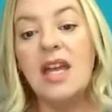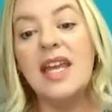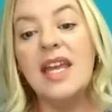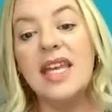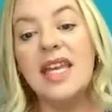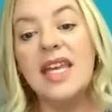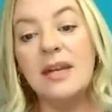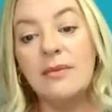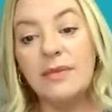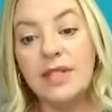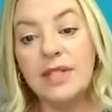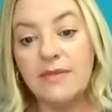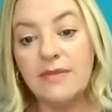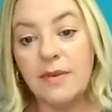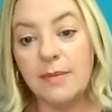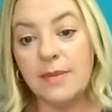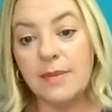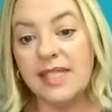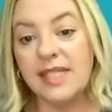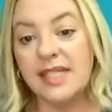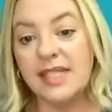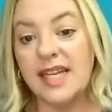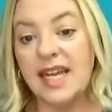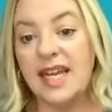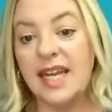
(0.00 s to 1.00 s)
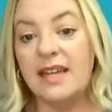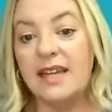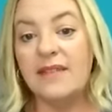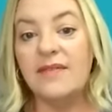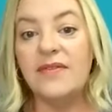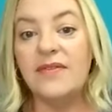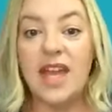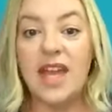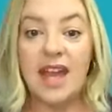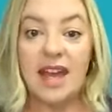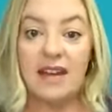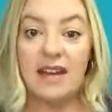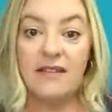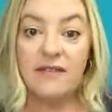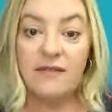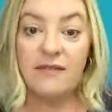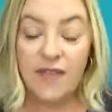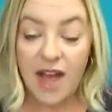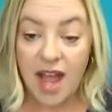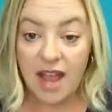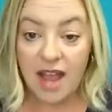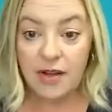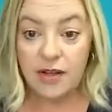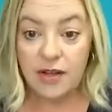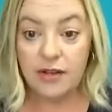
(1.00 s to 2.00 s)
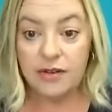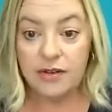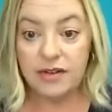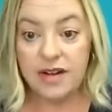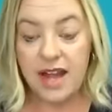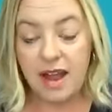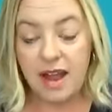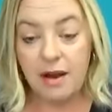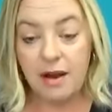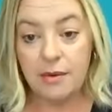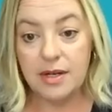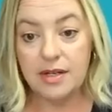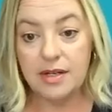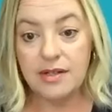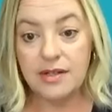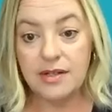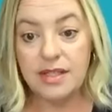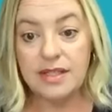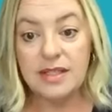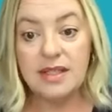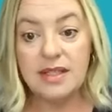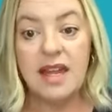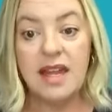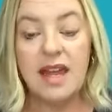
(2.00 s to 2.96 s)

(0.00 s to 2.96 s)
it was from a state that had 500 hours.